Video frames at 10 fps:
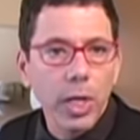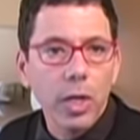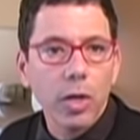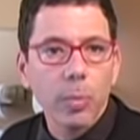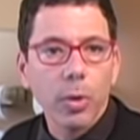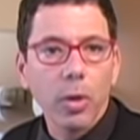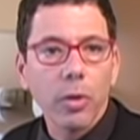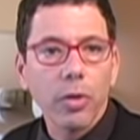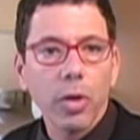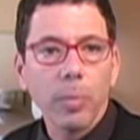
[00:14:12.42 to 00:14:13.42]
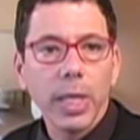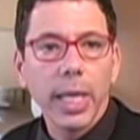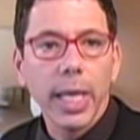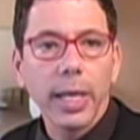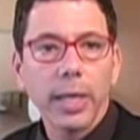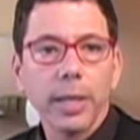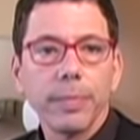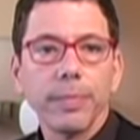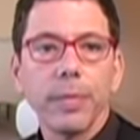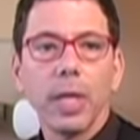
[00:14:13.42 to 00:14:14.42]
good prolotherapy candidate.
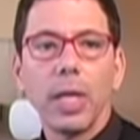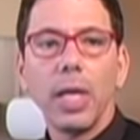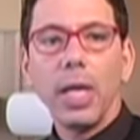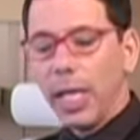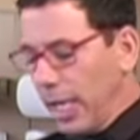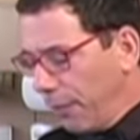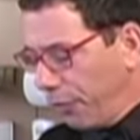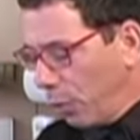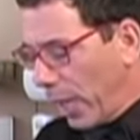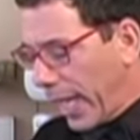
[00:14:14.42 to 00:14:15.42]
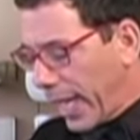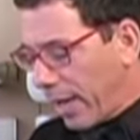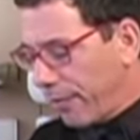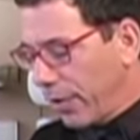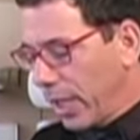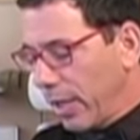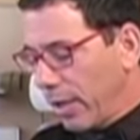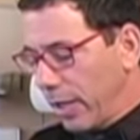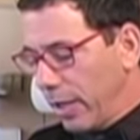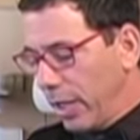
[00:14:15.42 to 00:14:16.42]
If you have
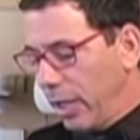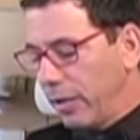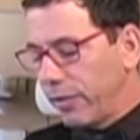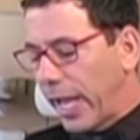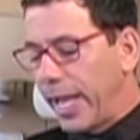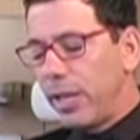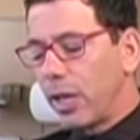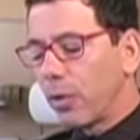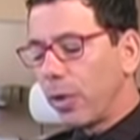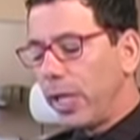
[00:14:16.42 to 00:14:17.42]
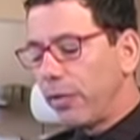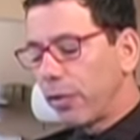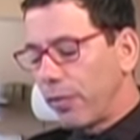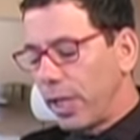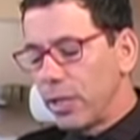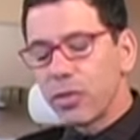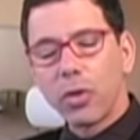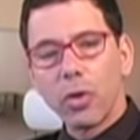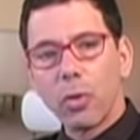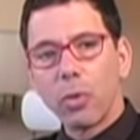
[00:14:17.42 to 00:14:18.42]
10 degrees of
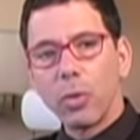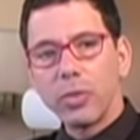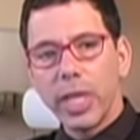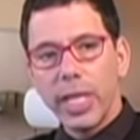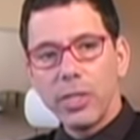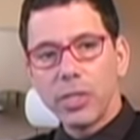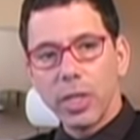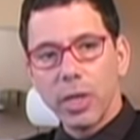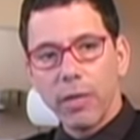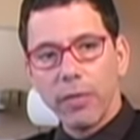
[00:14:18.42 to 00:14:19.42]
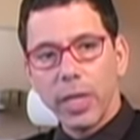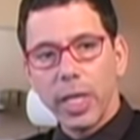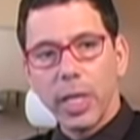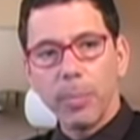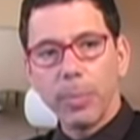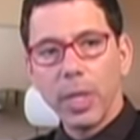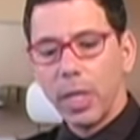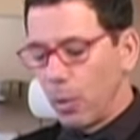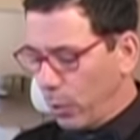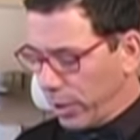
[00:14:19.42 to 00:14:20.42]
internal rotation of the hip
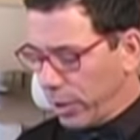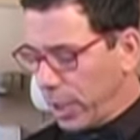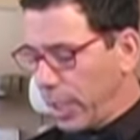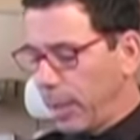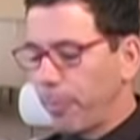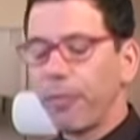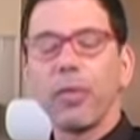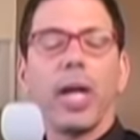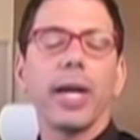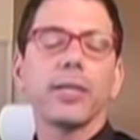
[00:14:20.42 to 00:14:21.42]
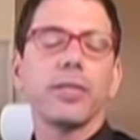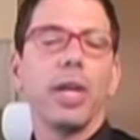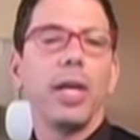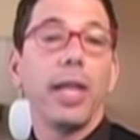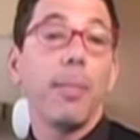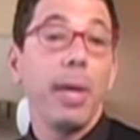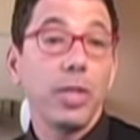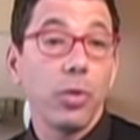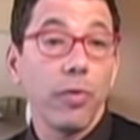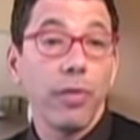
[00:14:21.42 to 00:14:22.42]
with the hip flexed, that
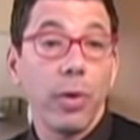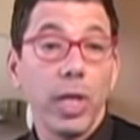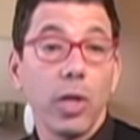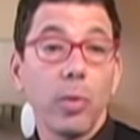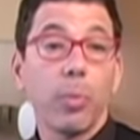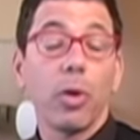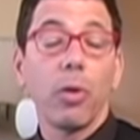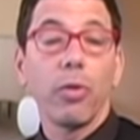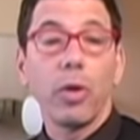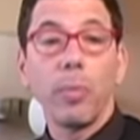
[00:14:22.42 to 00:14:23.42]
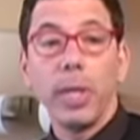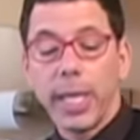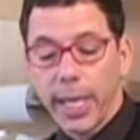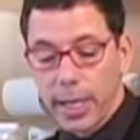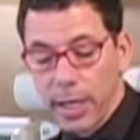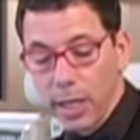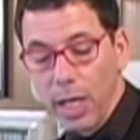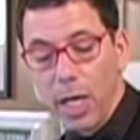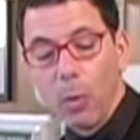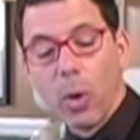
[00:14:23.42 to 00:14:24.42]
makes you a very good prolotherapy candidate.
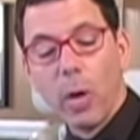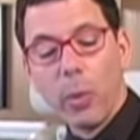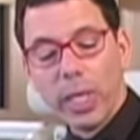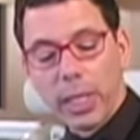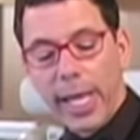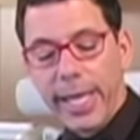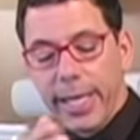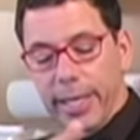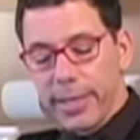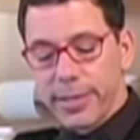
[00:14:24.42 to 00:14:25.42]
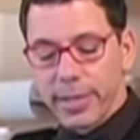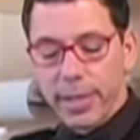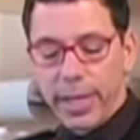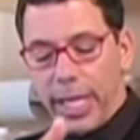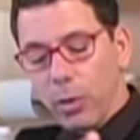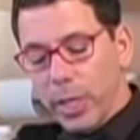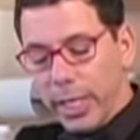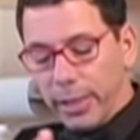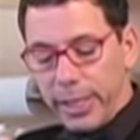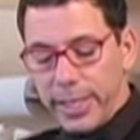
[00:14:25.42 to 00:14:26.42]
What we like is that you can
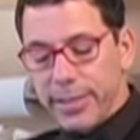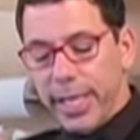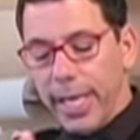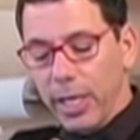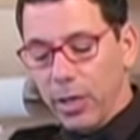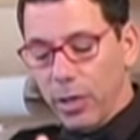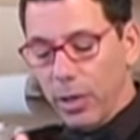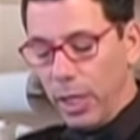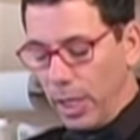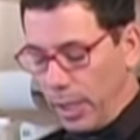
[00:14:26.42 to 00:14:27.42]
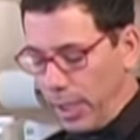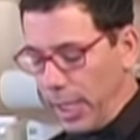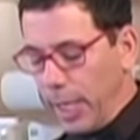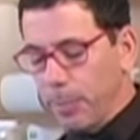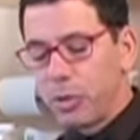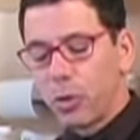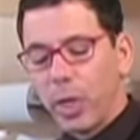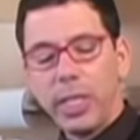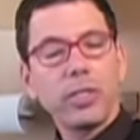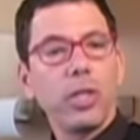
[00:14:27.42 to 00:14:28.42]
at least get your hip
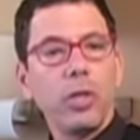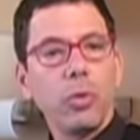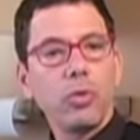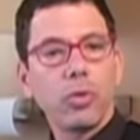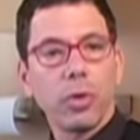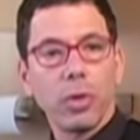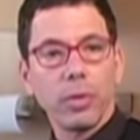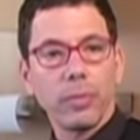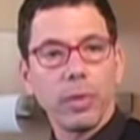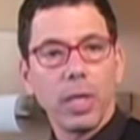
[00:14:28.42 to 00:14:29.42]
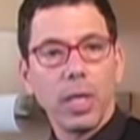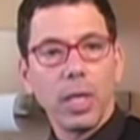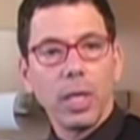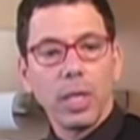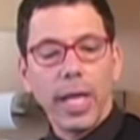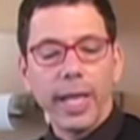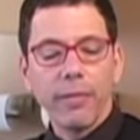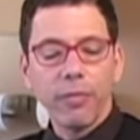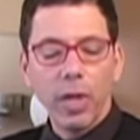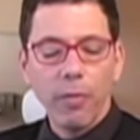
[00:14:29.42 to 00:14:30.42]
joint to neutral. Like
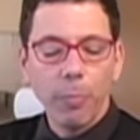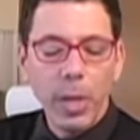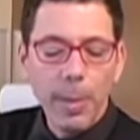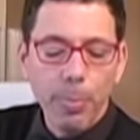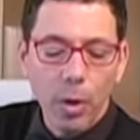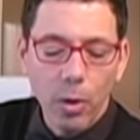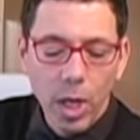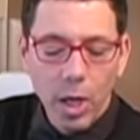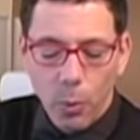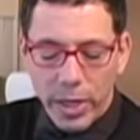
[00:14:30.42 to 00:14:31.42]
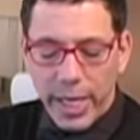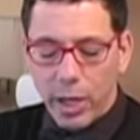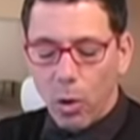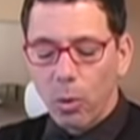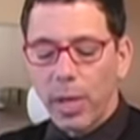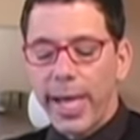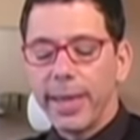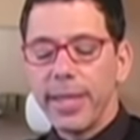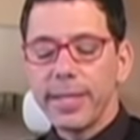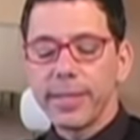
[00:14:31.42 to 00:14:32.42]
if people, when they go
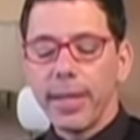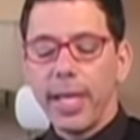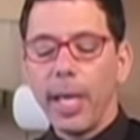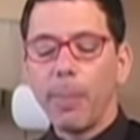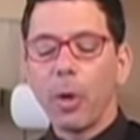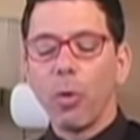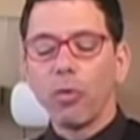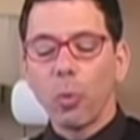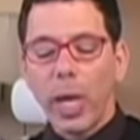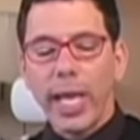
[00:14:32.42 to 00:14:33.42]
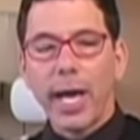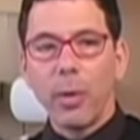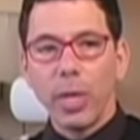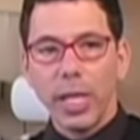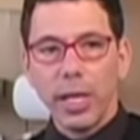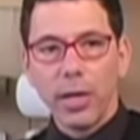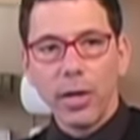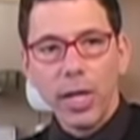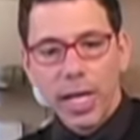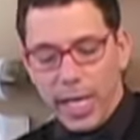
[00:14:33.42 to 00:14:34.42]
like this and the hip goes way out
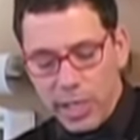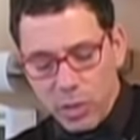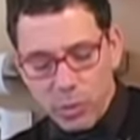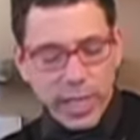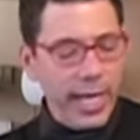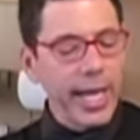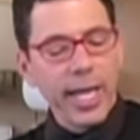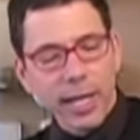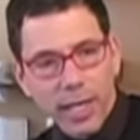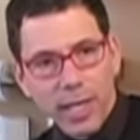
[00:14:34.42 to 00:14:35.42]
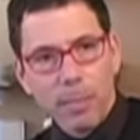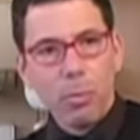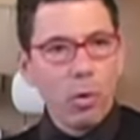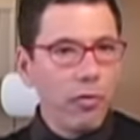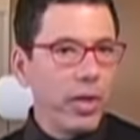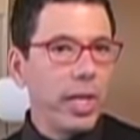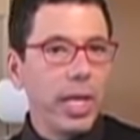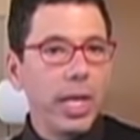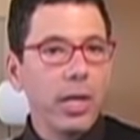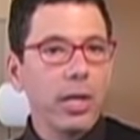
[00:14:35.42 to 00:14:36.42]
here and you can't move it
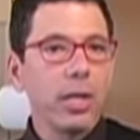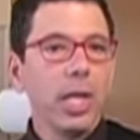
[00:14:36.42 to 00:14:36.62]
here,